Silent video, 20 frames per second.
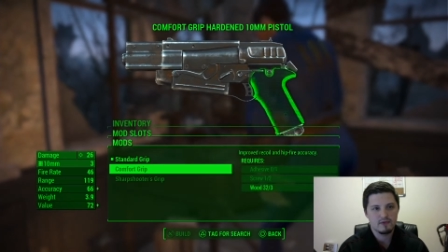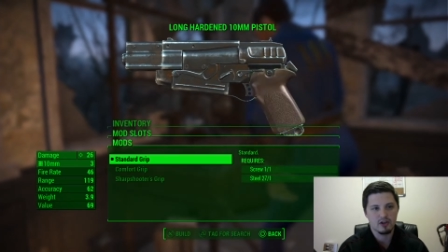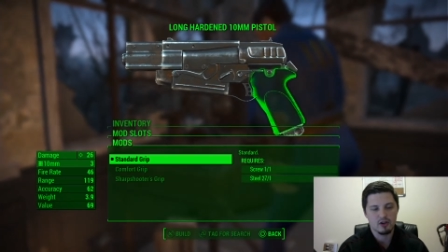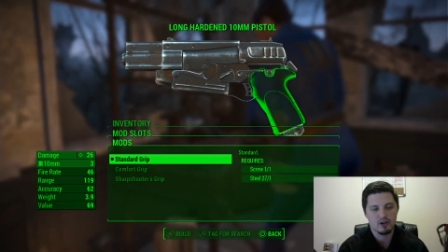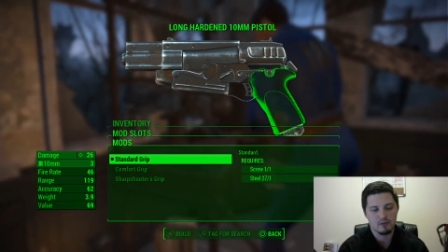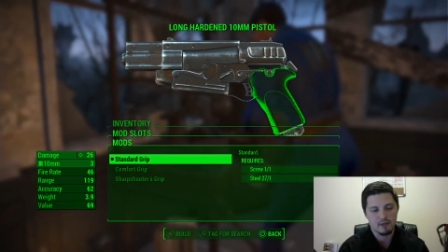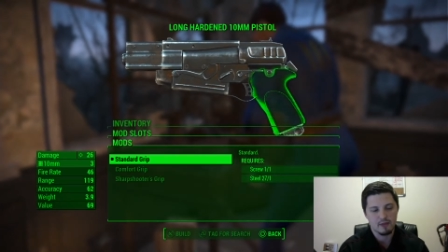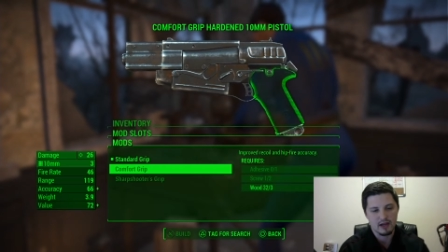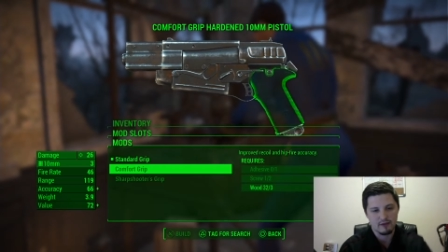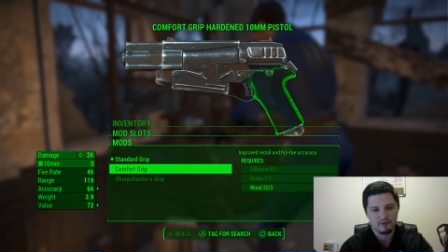
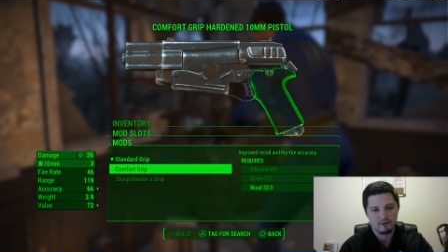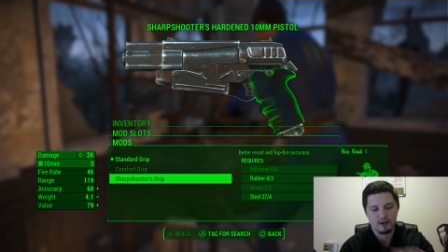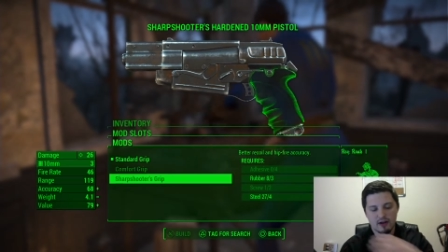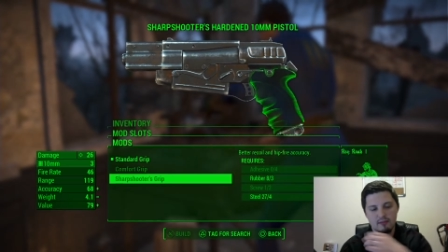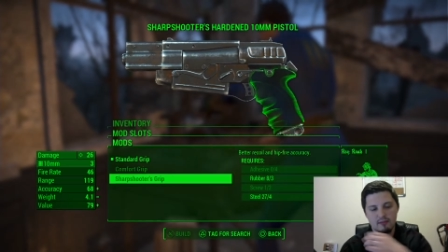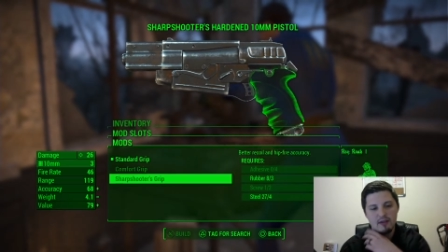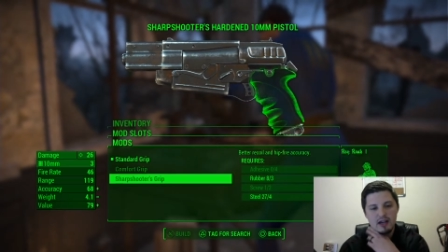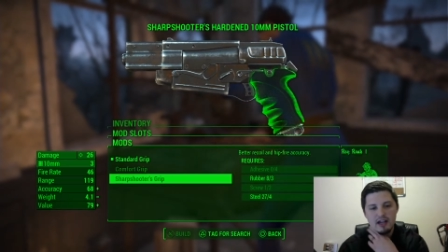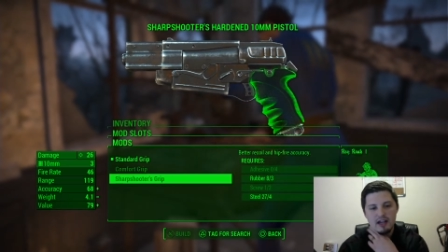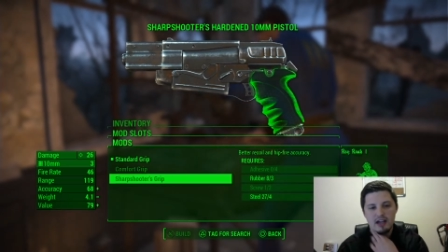pick
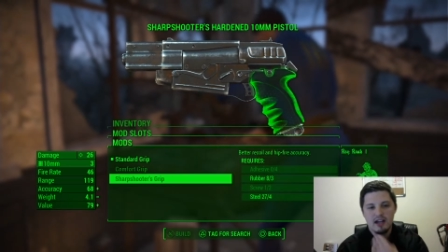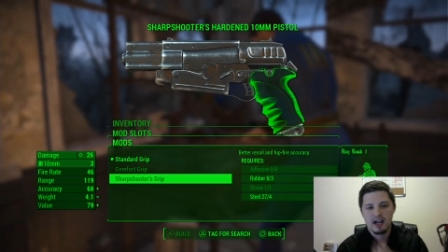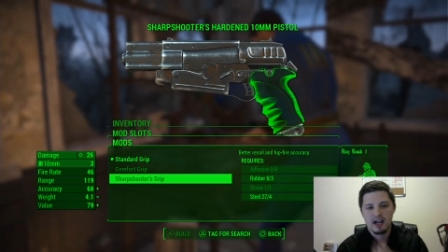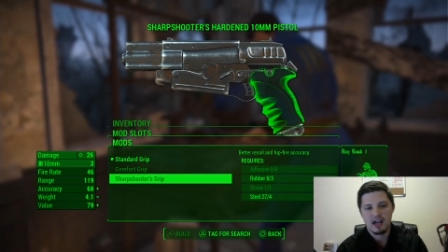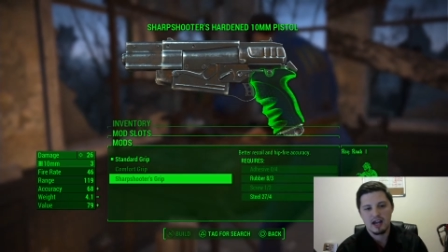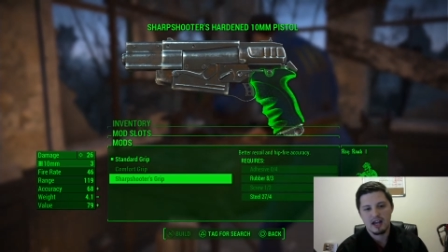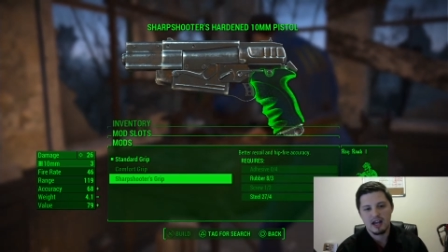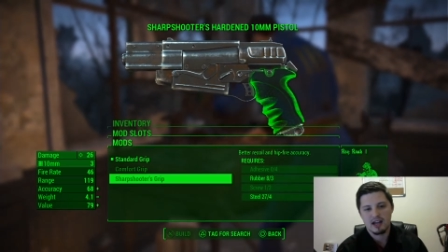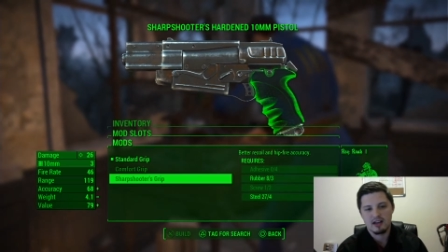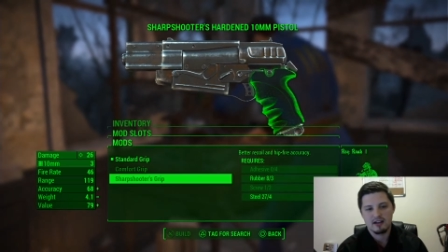from,
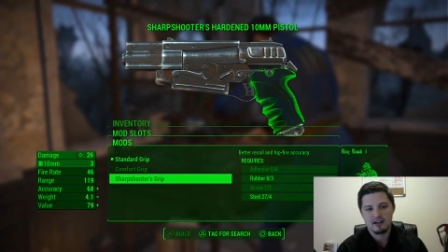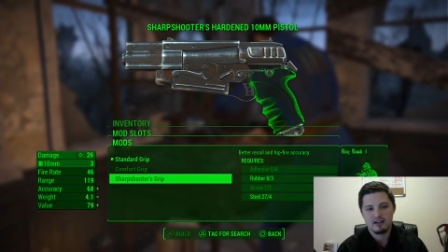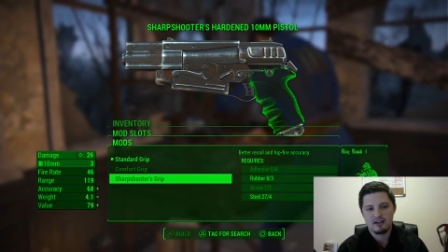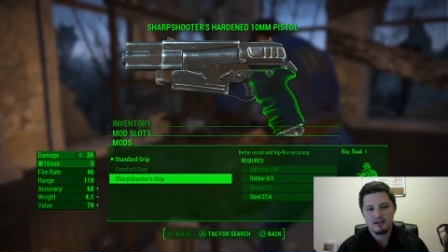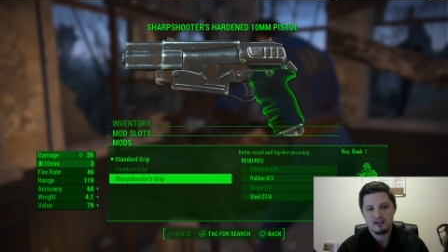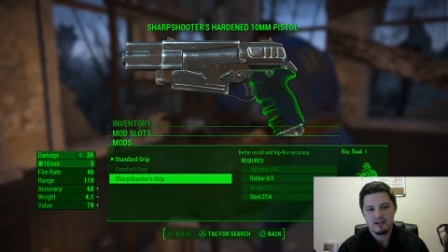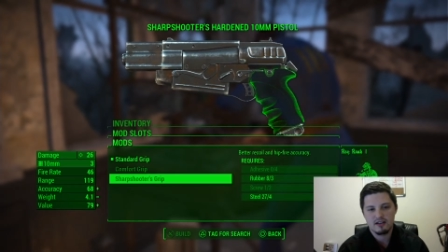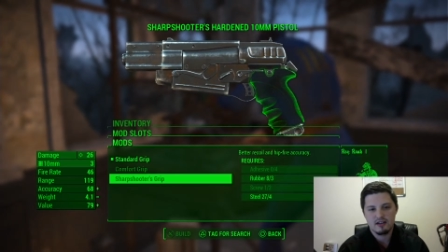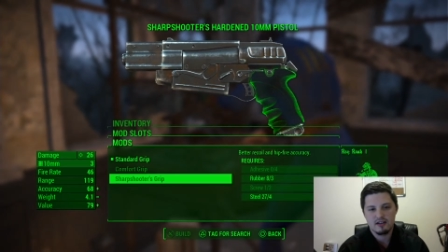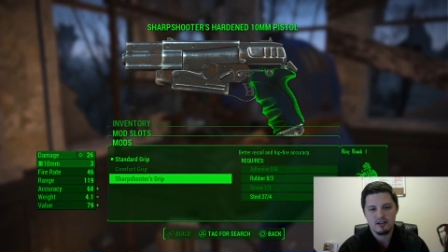and
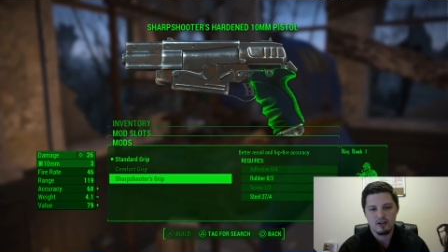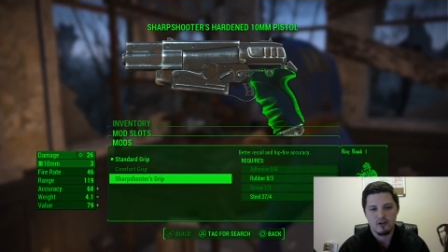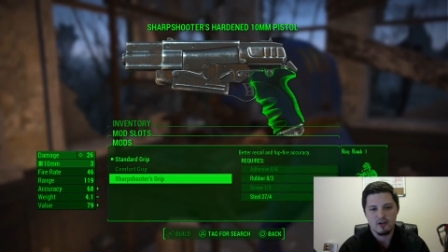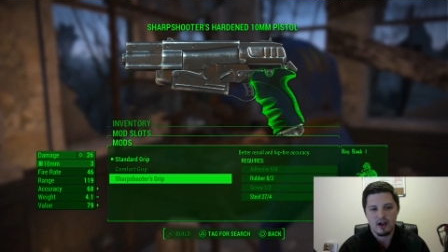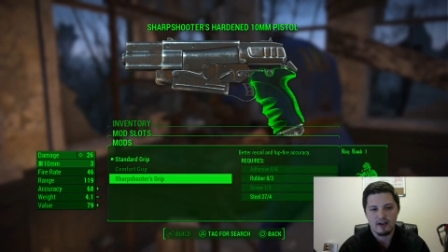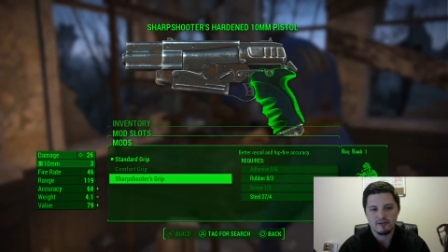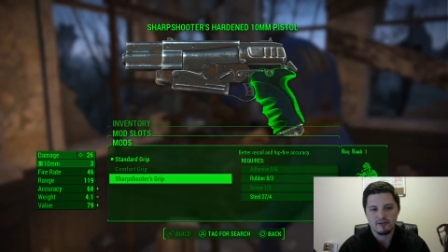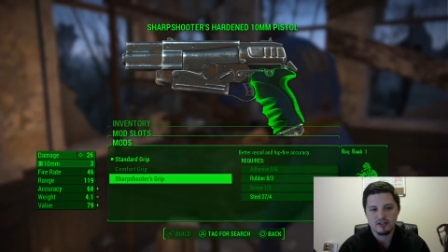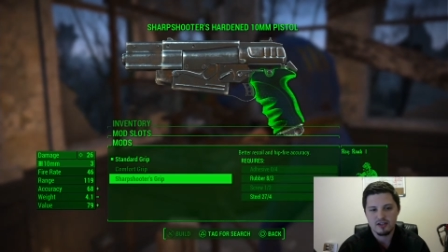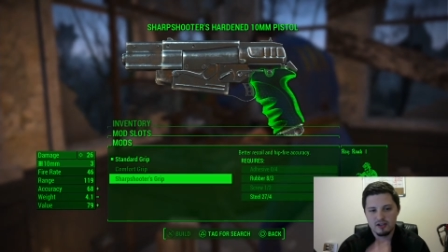you
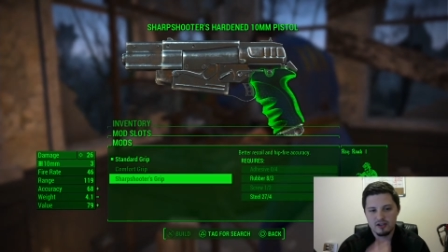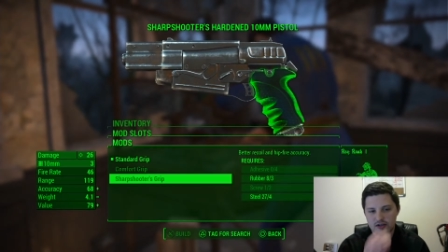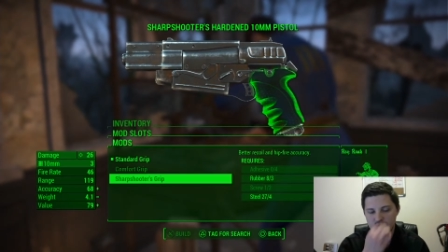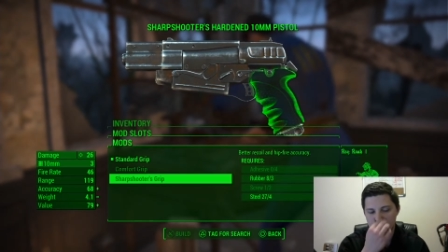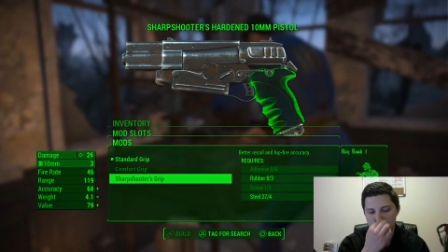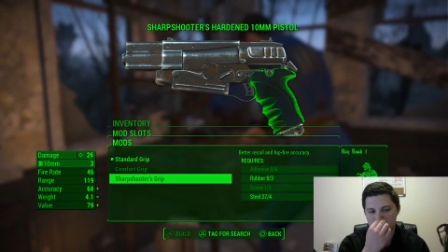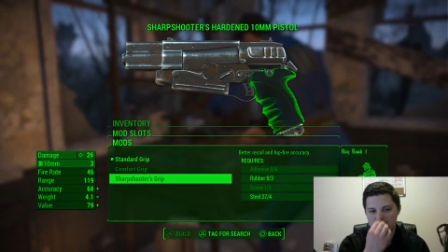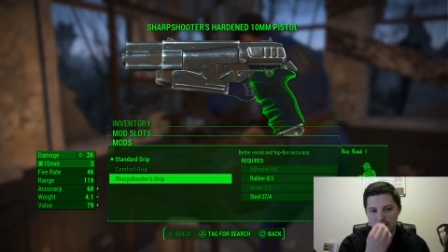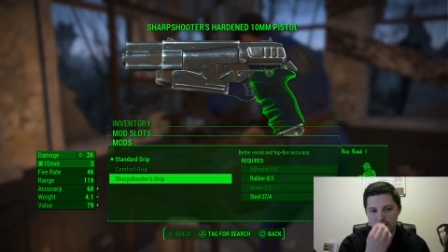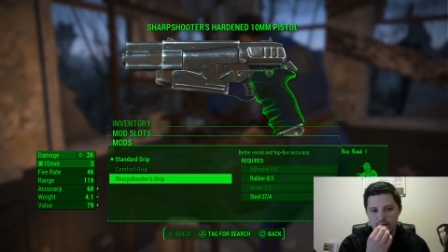have
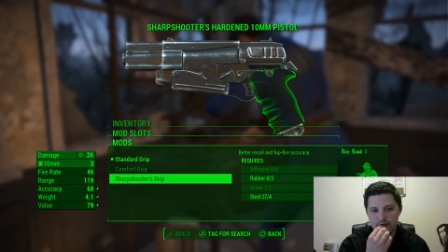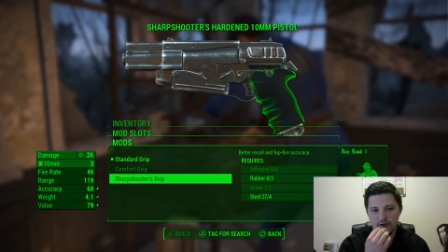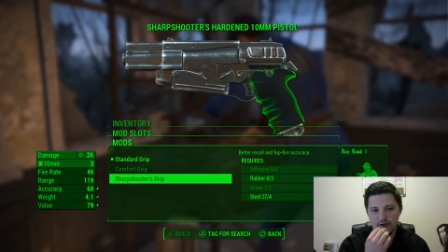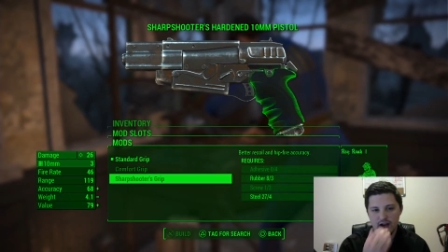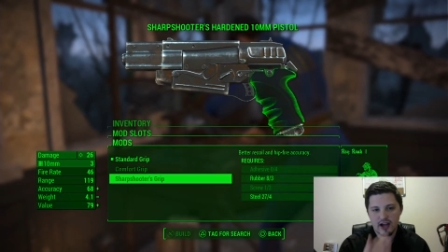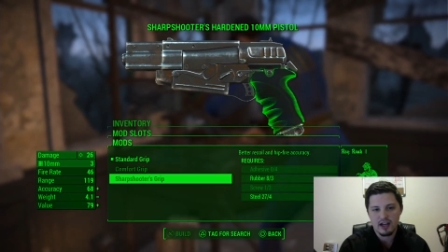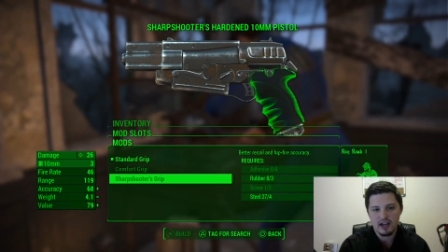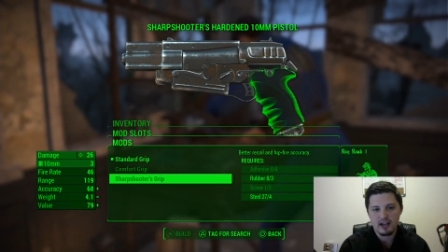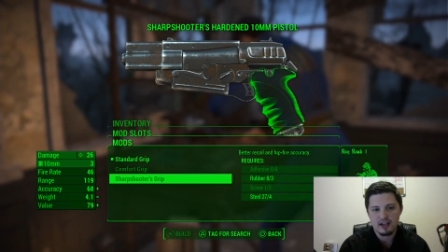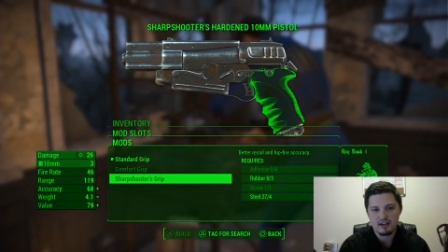to
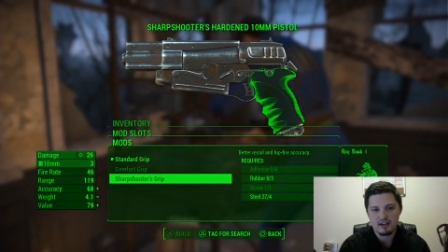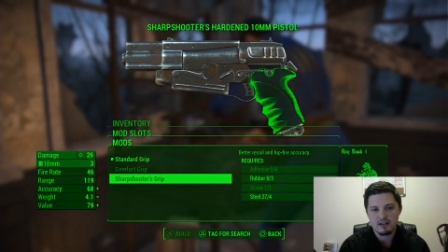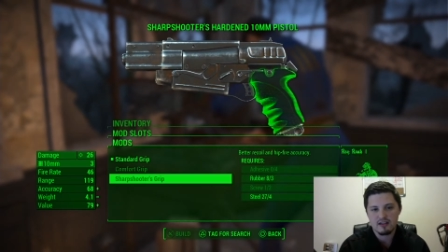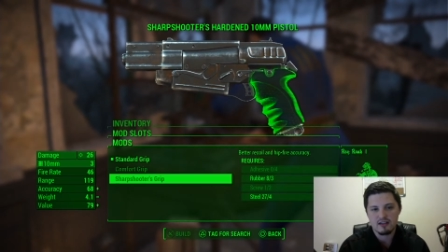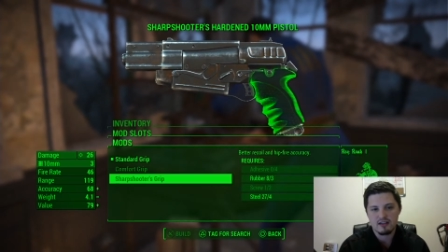find